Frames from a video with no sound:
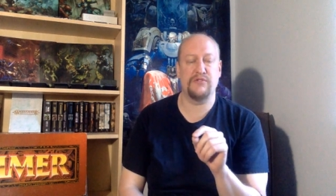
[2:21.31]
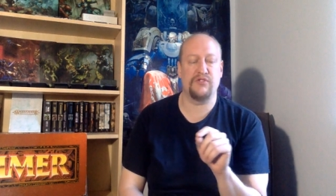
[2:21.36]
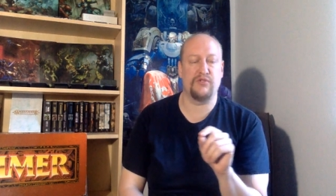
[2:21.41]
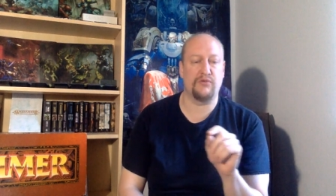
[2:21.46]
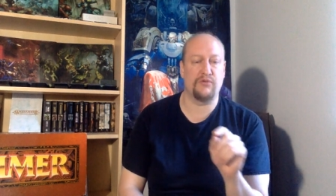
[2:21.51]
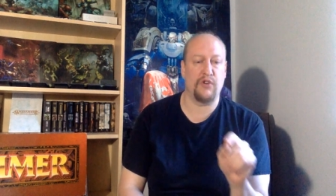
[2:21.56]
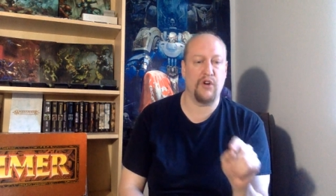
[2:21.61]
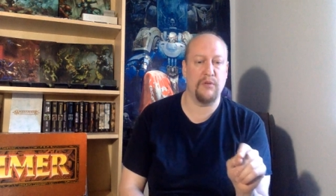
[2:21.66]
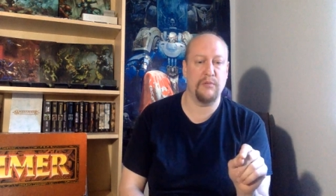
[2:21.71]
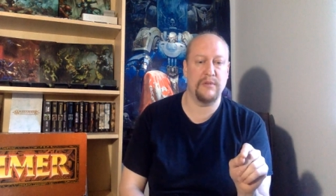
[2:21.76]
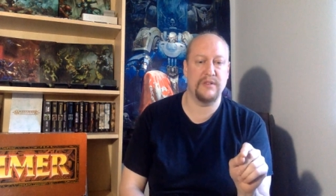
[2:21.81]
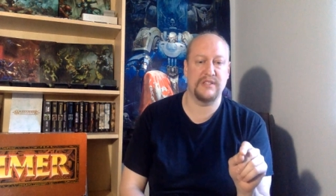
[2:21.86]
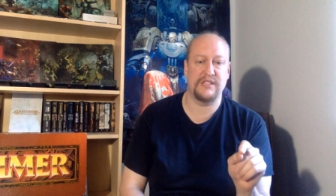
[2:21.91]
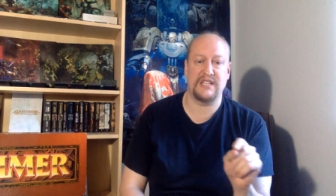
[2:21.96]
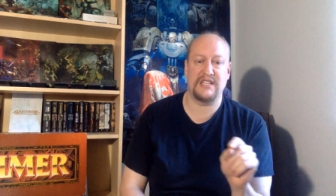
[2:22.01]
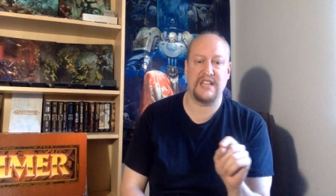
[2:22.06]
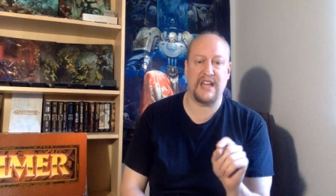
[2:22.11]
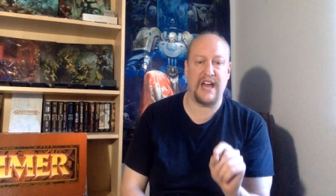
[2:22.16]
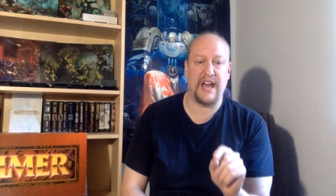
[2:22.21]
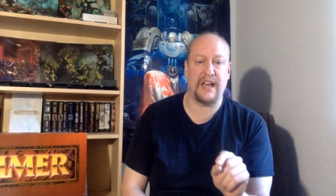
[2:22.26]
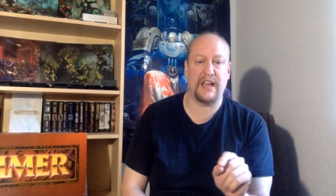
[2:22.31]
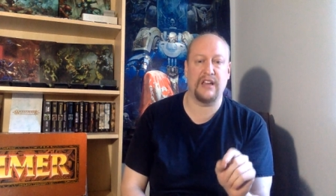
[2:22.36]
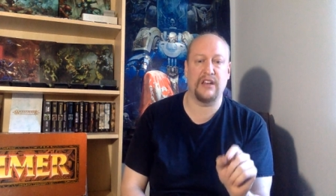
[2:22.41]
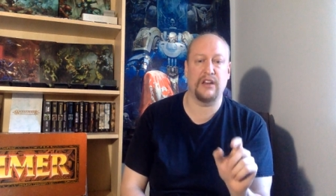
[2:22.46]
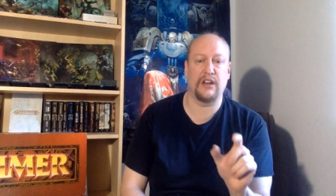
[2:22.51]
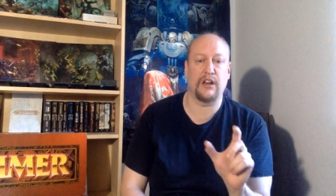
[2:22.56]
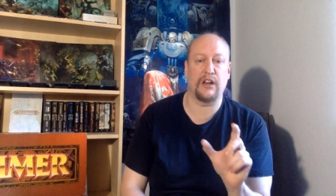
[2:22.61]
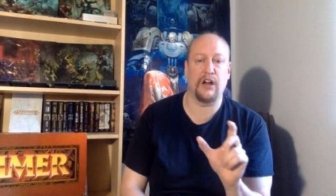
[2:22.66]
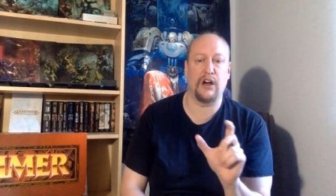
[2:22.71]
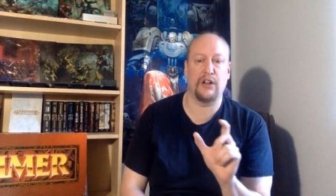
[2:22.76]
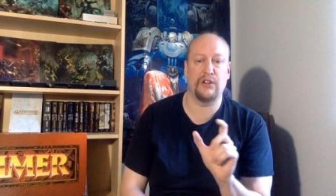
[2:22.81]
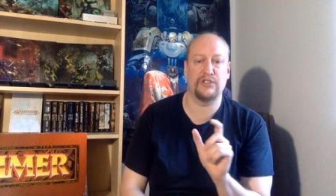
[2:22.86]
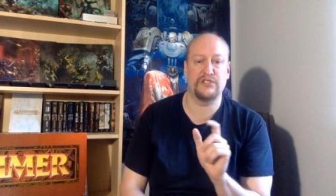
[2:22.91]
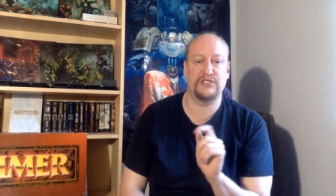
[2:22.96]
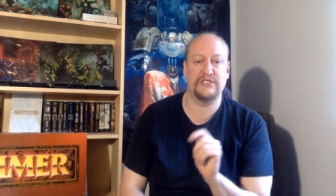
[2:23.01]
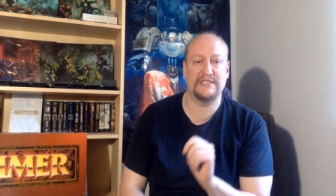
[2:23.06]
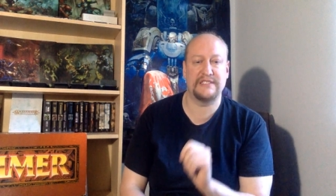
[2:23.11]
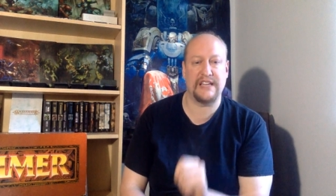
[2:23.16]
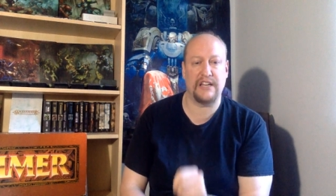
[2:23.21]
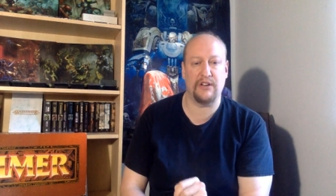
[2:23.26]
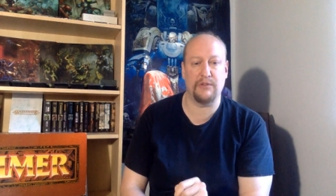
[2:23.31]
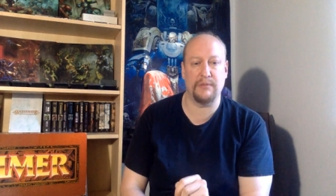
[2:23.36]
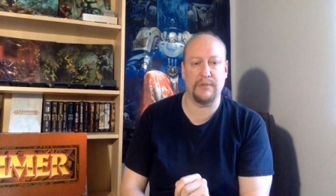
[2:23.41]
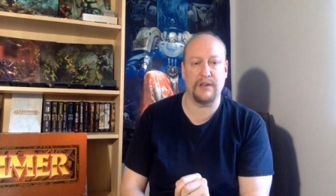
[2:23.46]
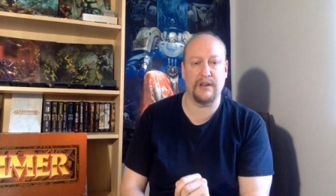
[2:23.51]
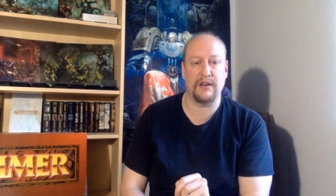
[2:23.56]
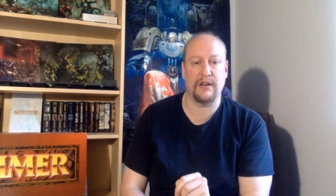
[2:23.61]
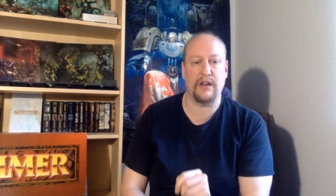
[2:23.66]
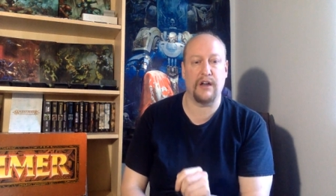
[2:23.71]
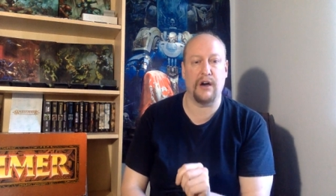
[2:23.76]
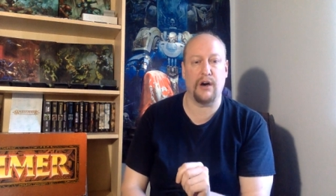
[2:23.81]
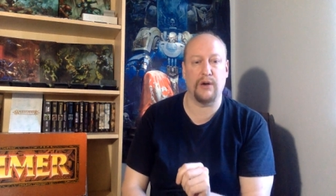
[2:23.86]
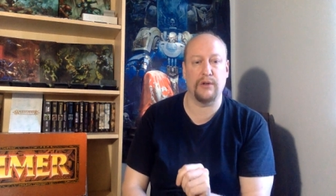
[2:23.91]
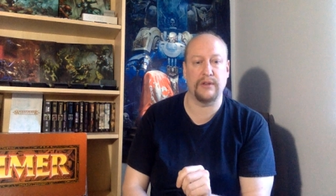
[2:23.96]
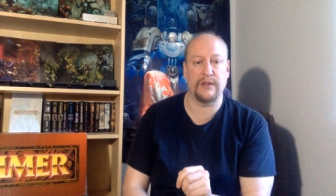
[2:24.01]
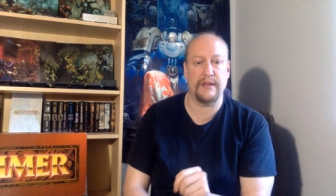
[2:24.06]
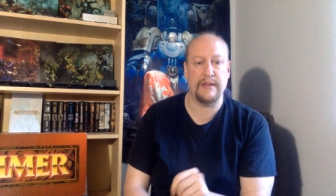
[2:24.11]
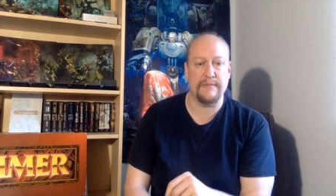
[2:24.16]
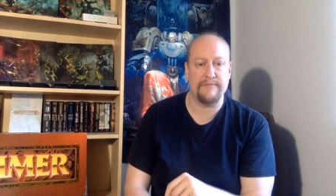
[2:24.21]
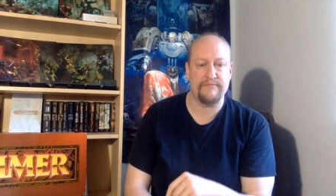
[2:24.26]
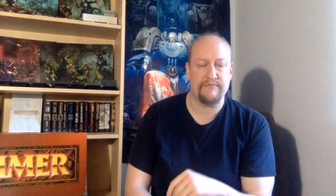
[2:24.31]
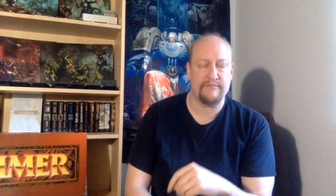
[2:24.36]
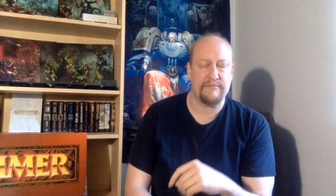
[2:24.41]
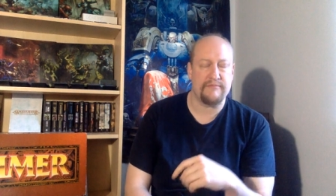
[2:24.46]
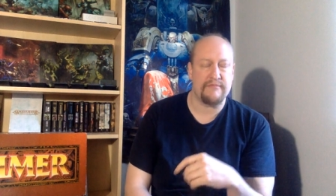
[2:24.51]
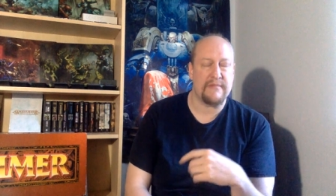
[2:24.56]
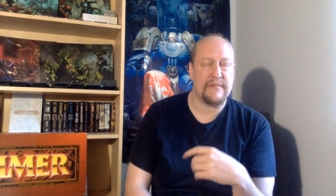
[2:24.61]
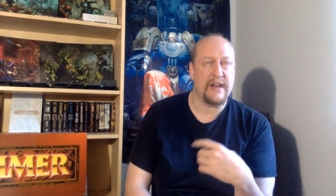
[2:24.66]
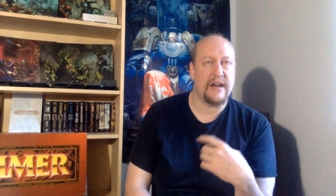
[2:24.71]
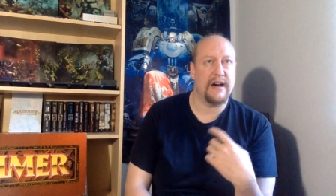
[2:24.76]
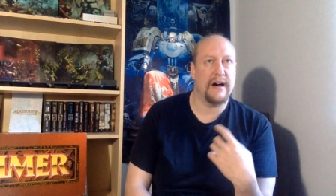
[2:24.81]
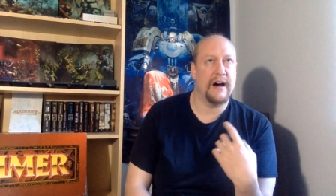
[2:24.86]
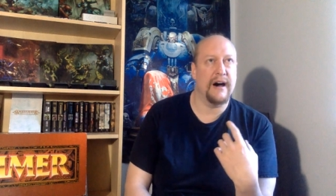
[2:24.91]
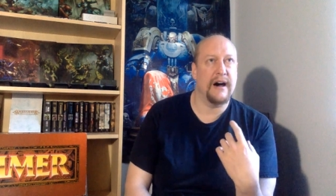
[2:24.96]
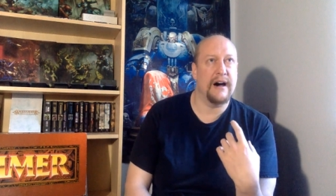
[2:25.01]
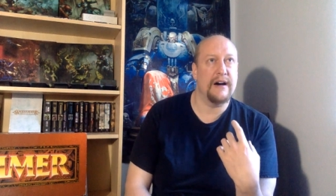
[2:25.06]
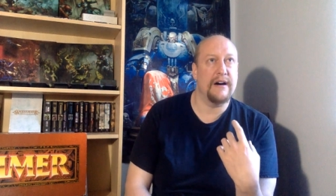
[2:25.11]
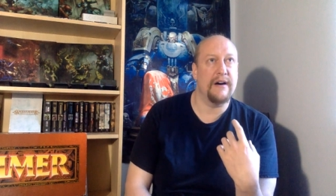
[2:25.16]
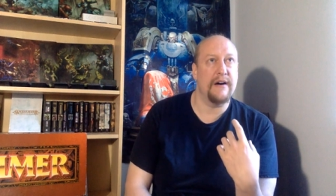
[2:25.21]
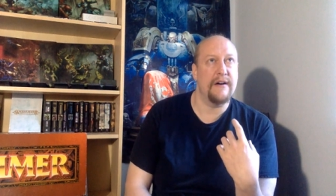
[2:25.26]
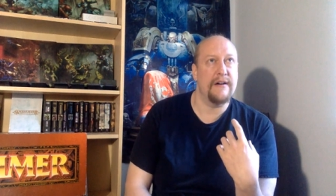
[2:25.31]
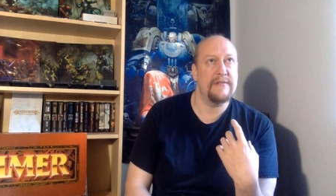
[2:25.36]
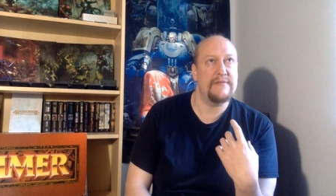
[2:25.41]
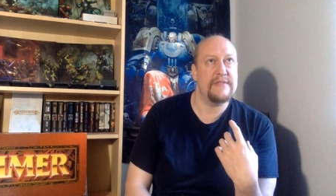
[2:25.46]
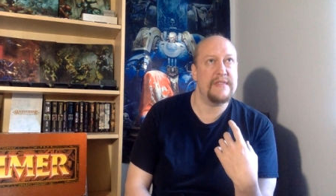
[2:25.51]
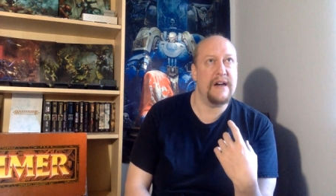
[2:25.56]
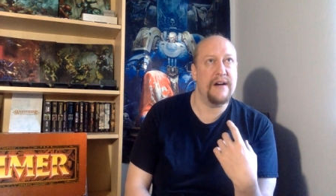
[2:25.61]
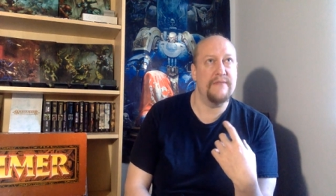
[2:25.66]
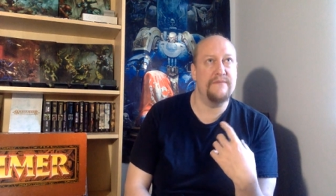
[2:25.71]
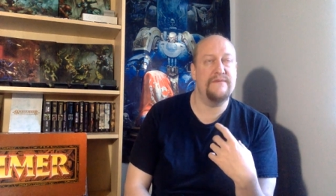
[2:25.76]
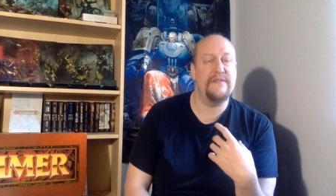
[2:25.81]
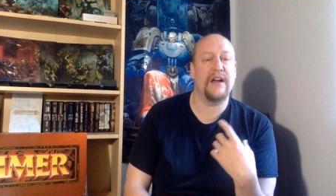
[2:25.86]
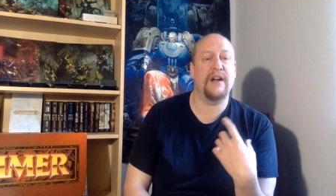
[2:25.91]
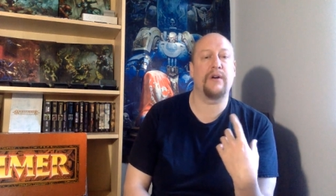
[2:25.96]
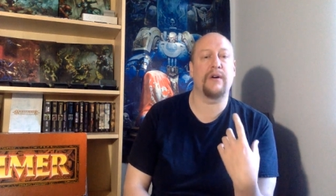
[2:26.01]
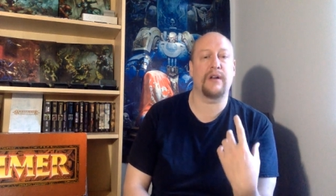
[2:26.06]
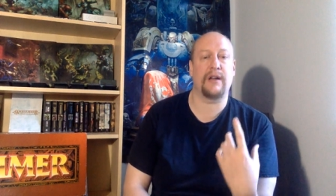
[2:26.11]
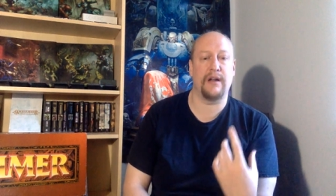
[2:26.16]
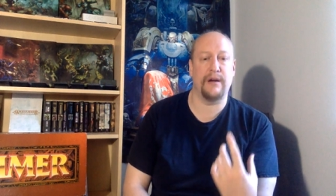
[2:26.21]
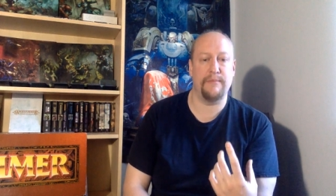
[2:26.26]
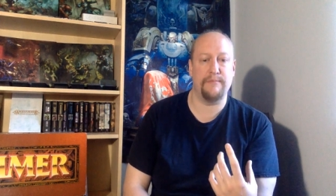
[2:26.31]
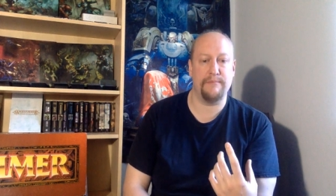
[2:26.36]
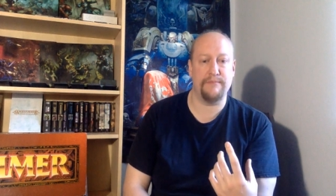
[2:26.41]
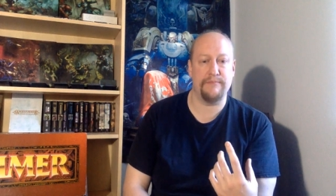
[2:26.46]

the Romans attacking a Gaulish settlement called uh, Avaricum,